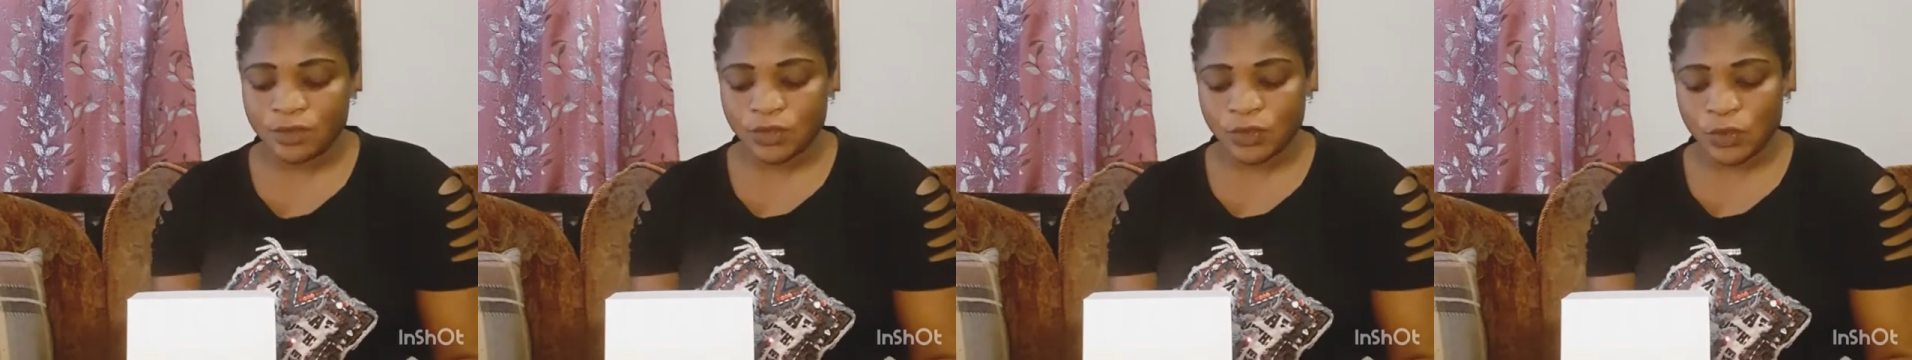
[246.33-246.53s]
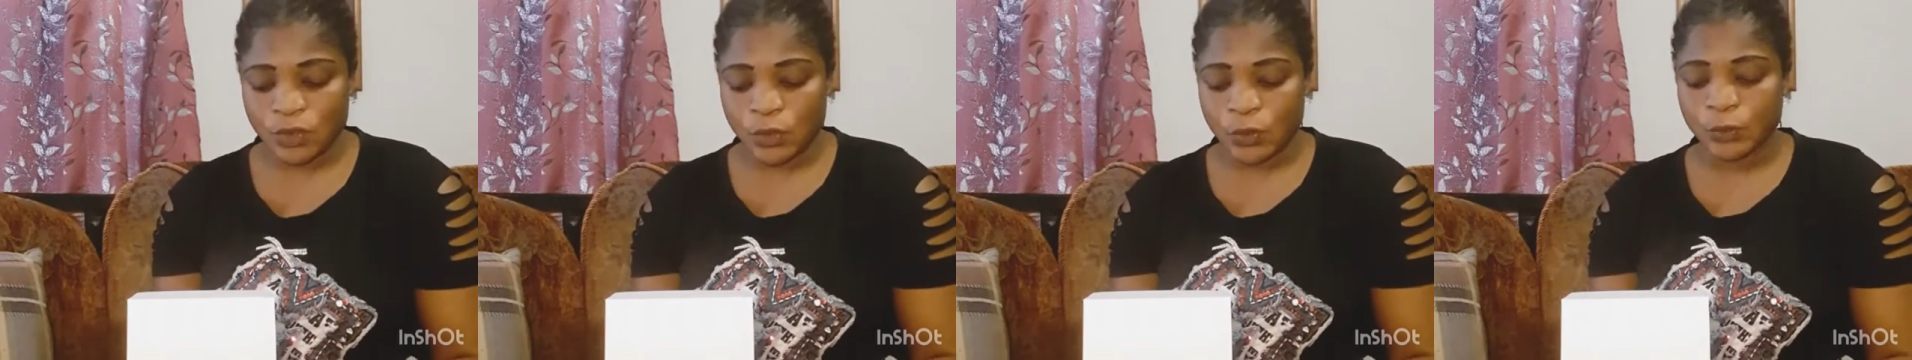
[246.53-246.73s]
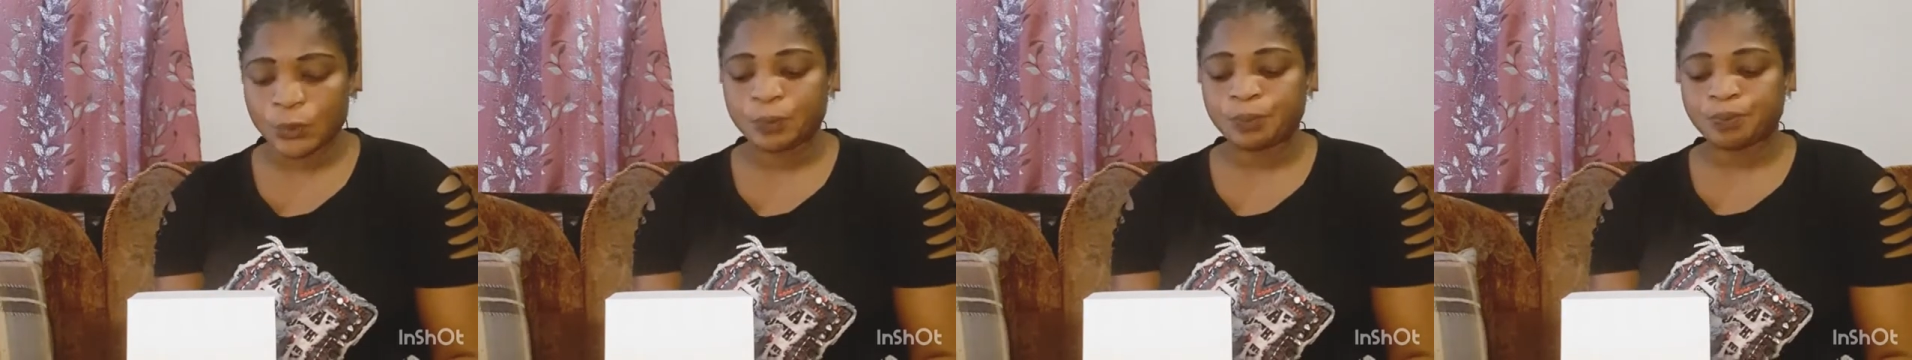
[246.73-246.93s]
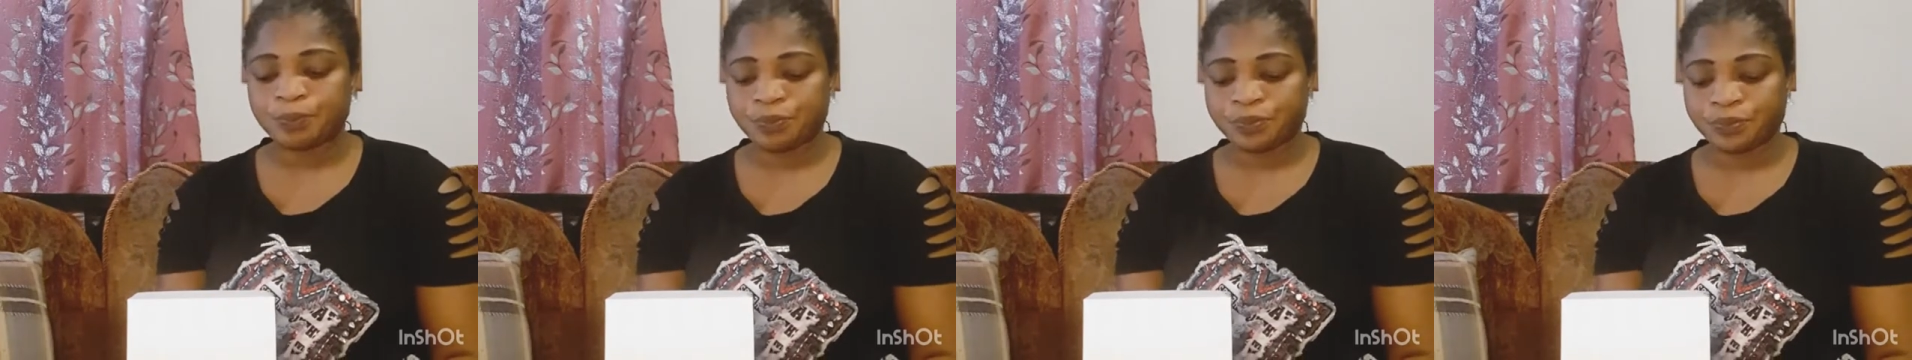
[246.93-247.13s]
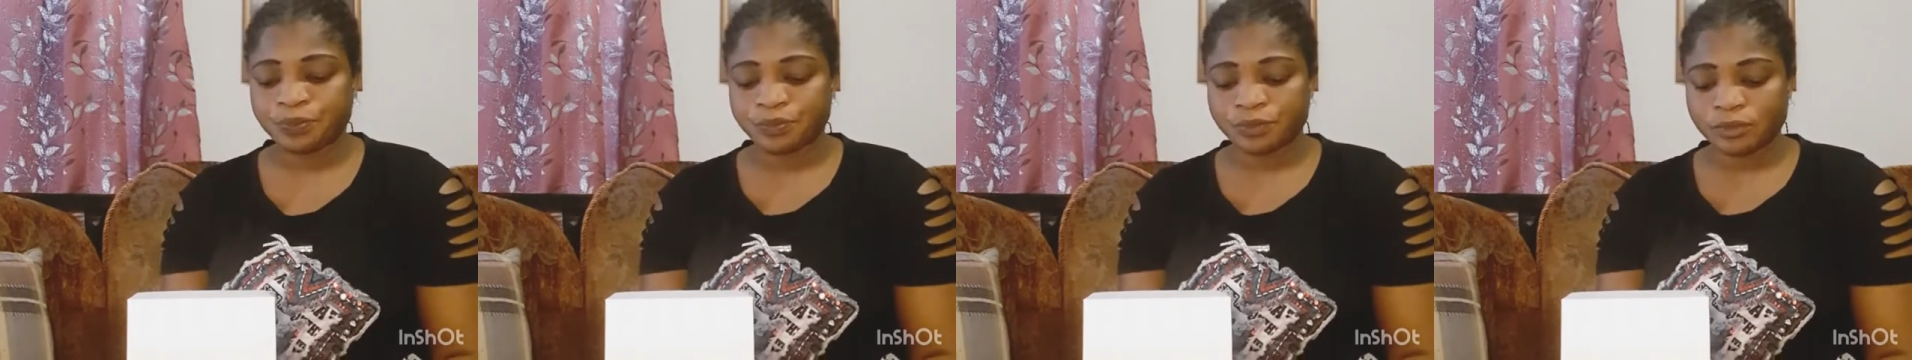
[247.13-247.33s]
So
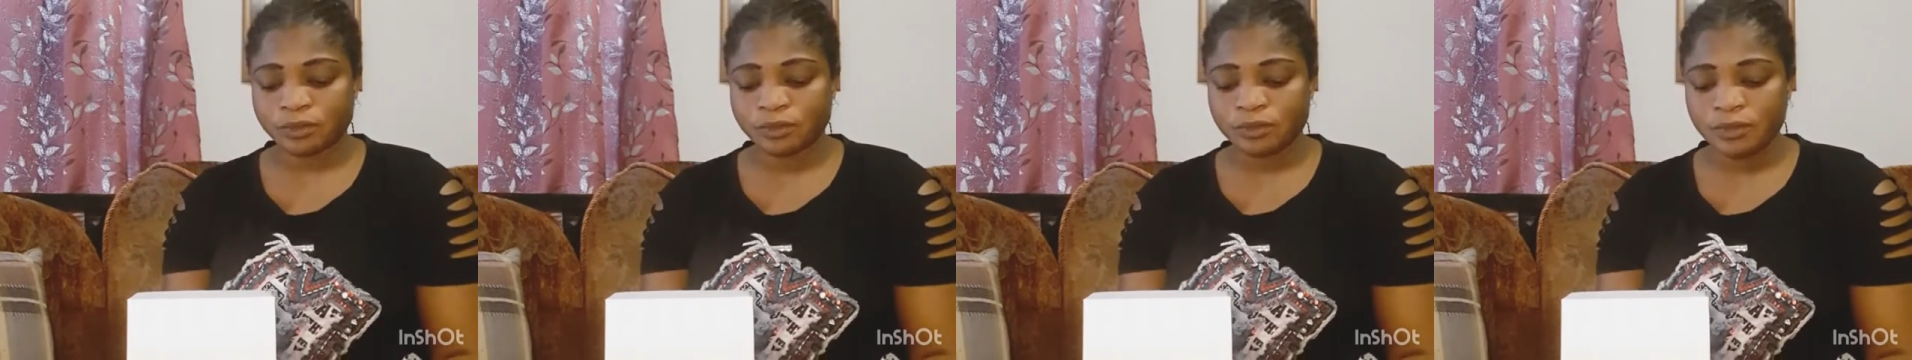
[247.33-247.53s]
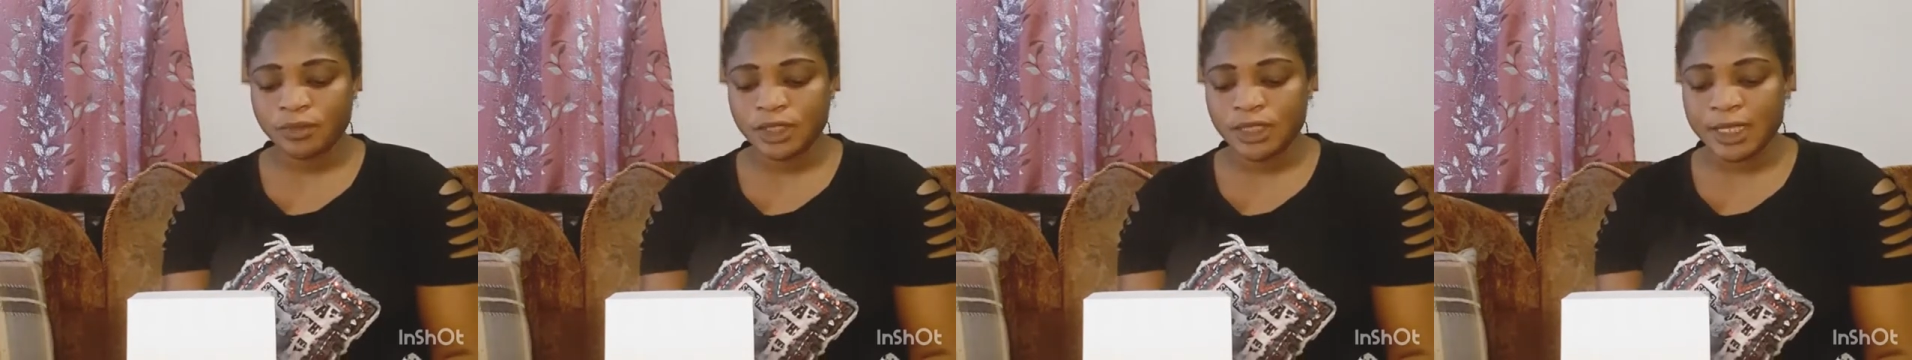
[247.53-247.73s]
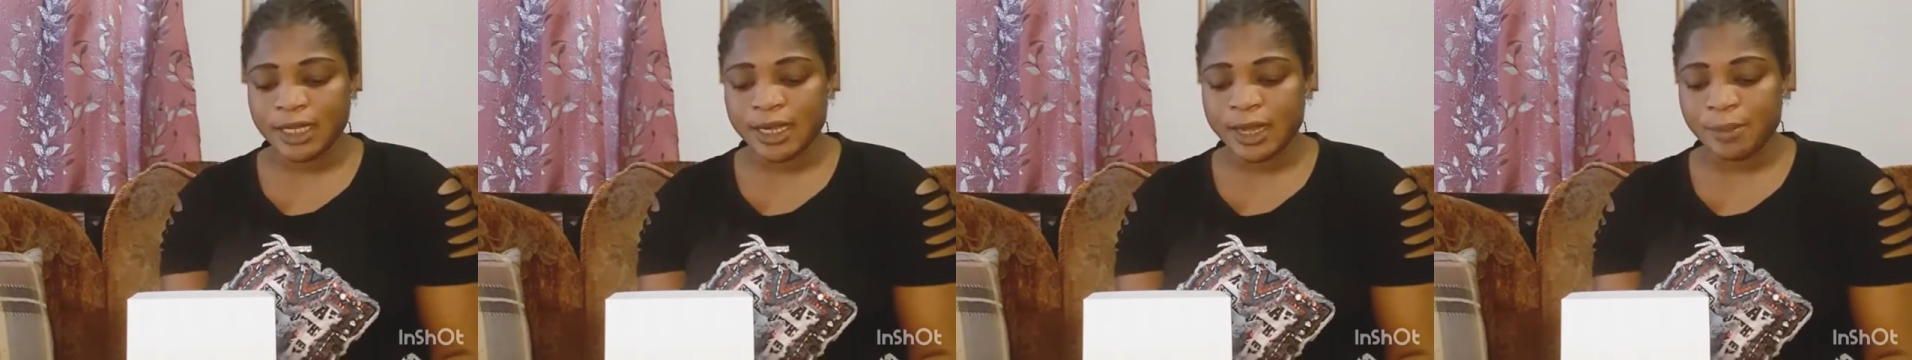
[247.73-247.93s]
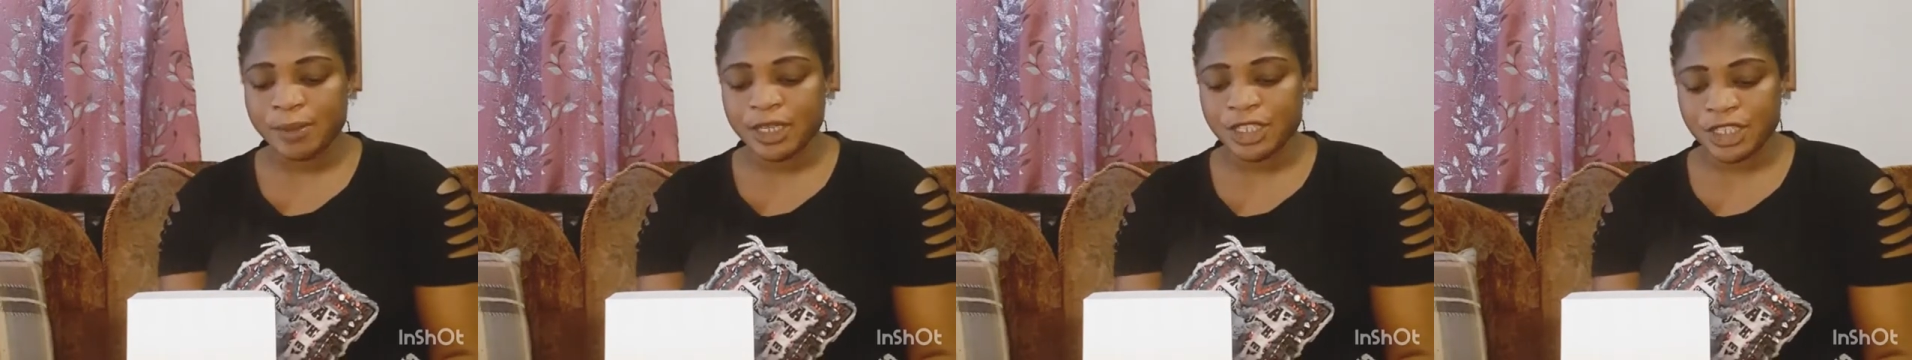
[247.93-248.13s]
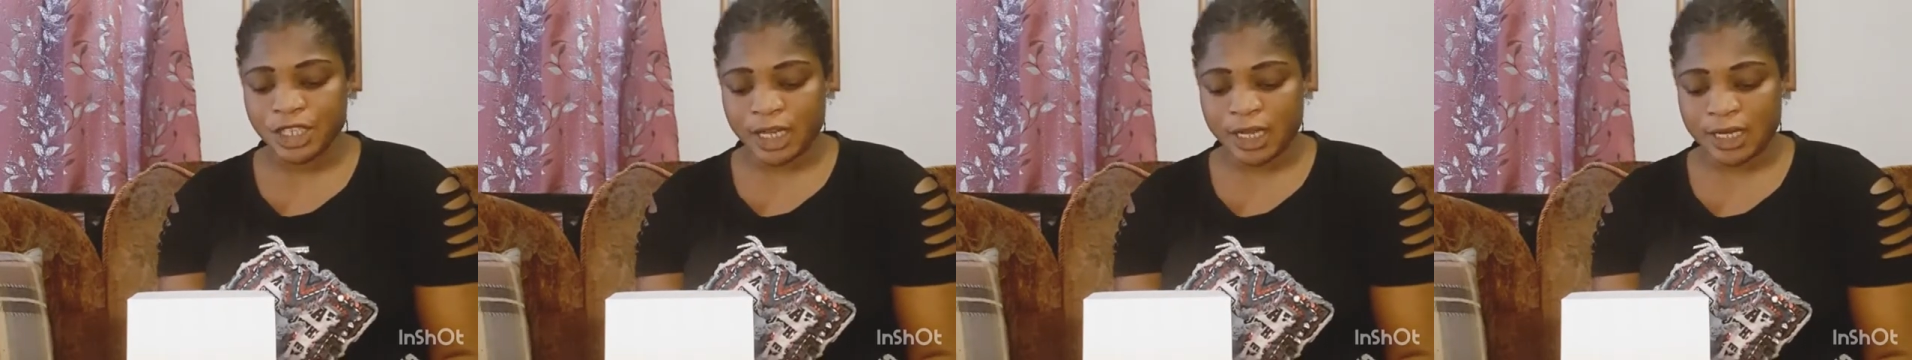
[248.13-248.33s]
let
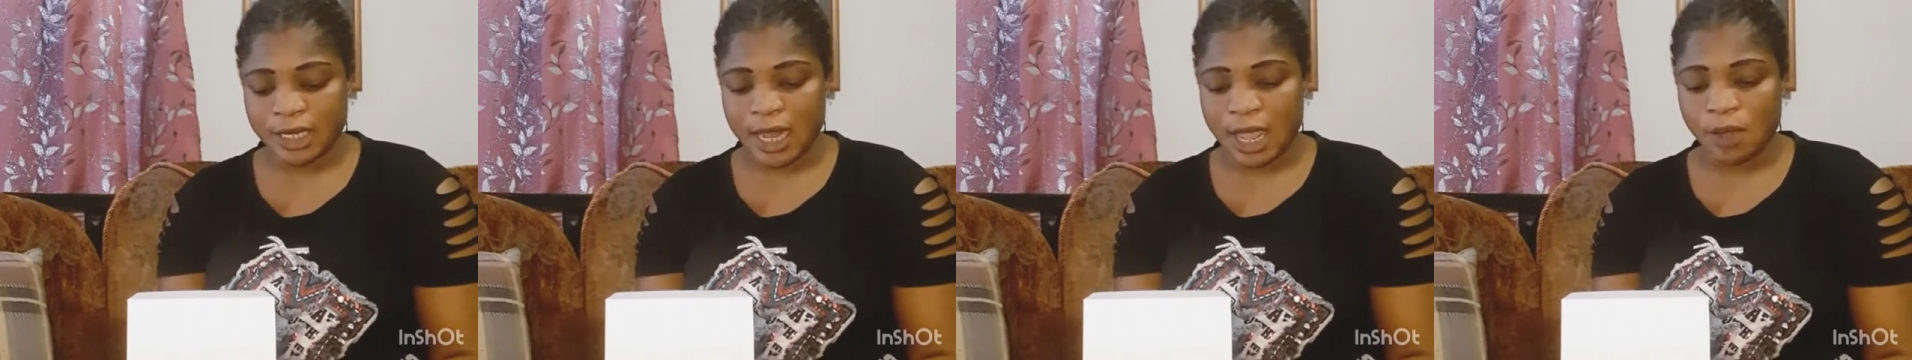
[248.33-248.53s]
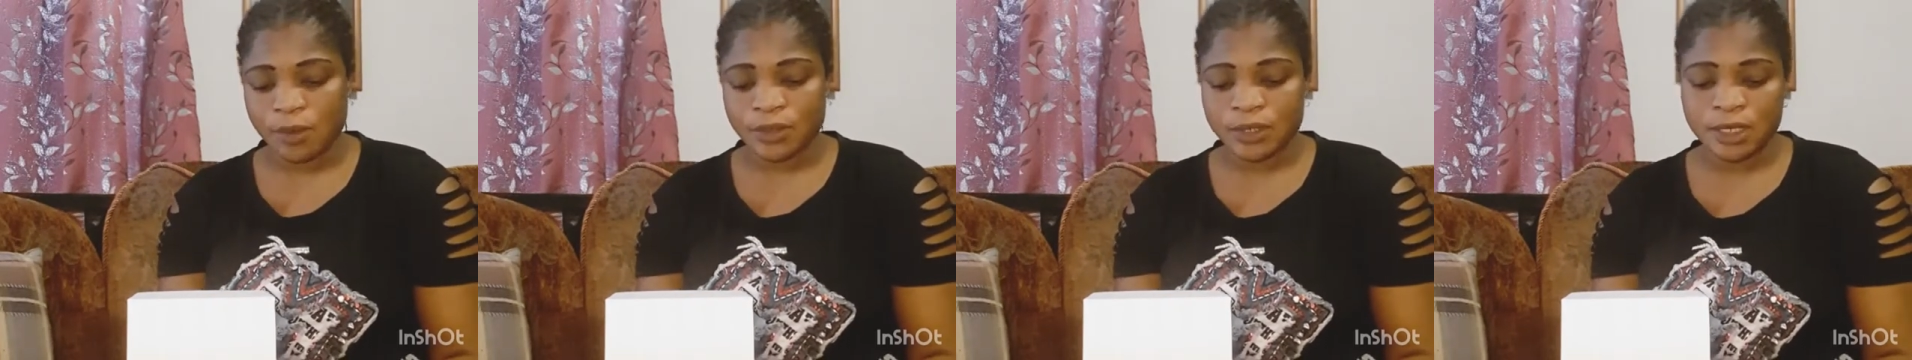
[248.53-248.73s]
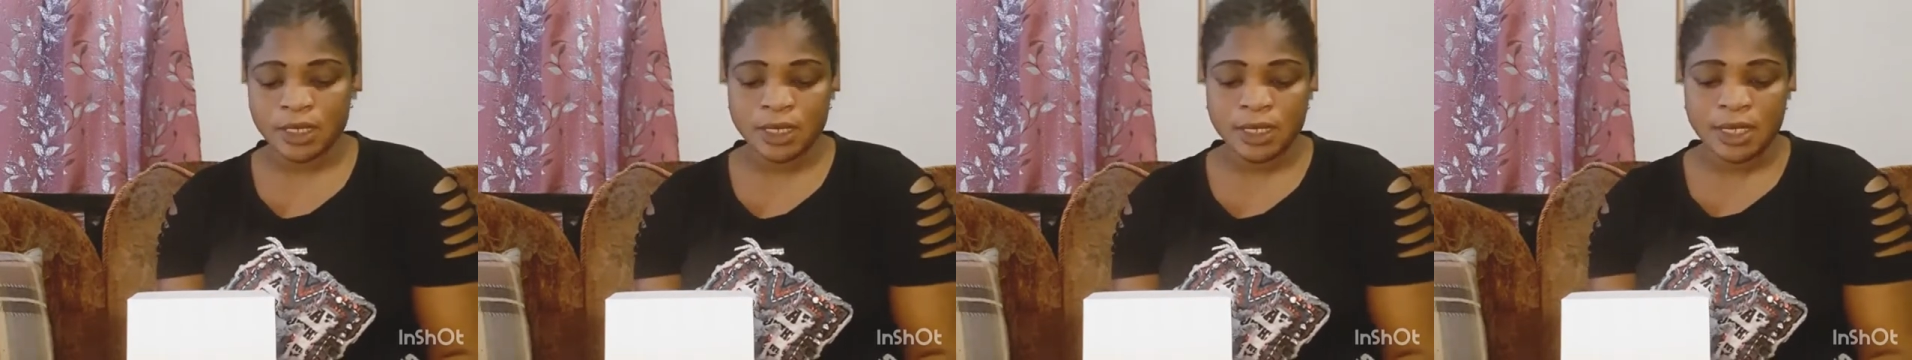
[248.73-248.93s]
me check it out.